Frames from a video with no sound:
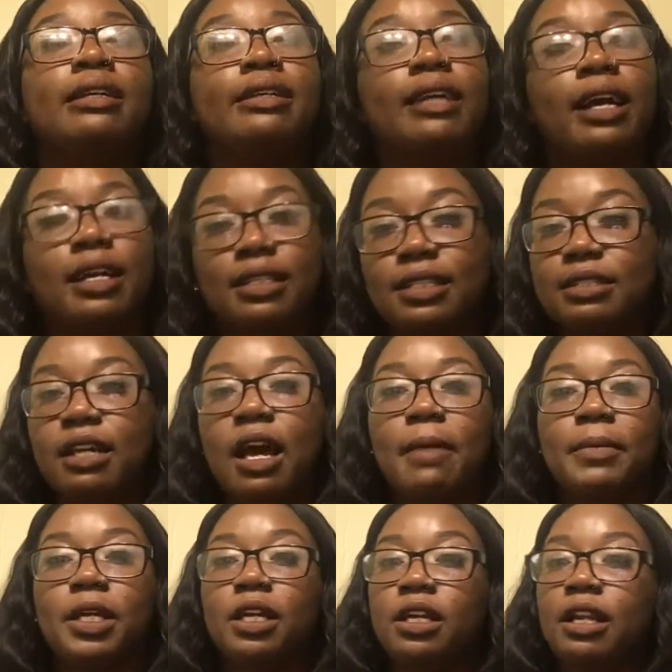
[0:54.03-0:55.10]
Yes,
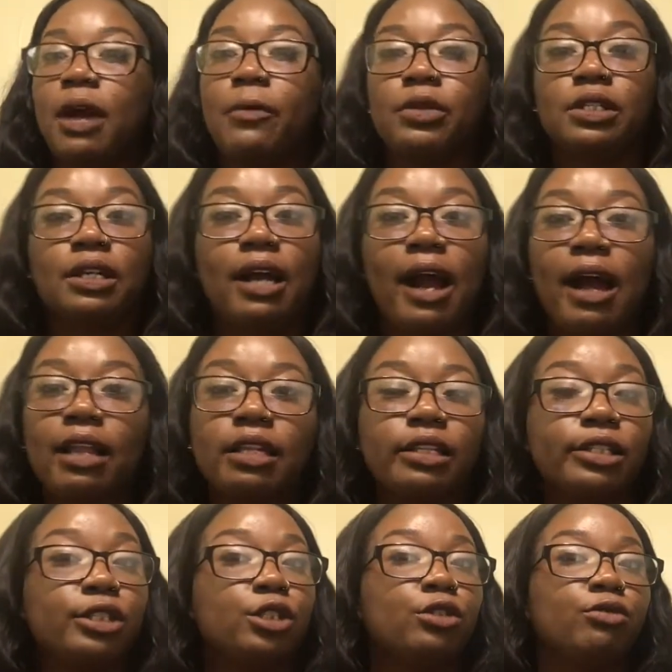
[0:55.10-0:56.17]
I mean, I went to
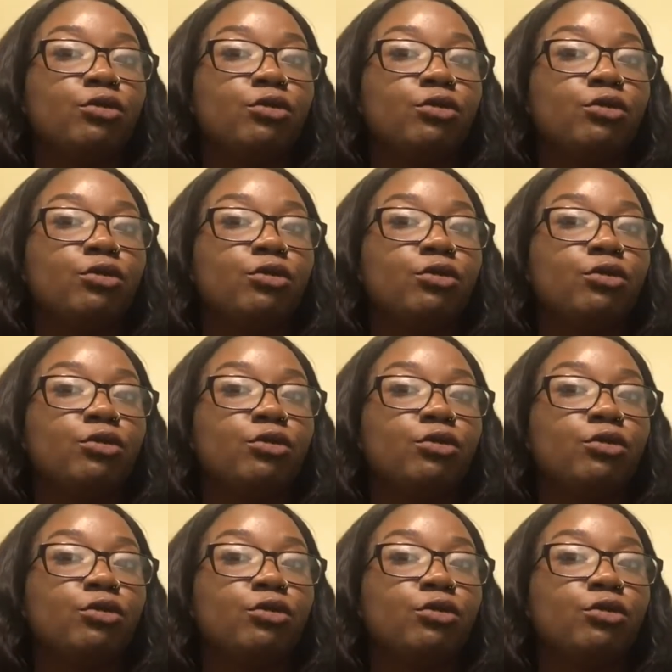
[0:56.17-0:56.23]
college.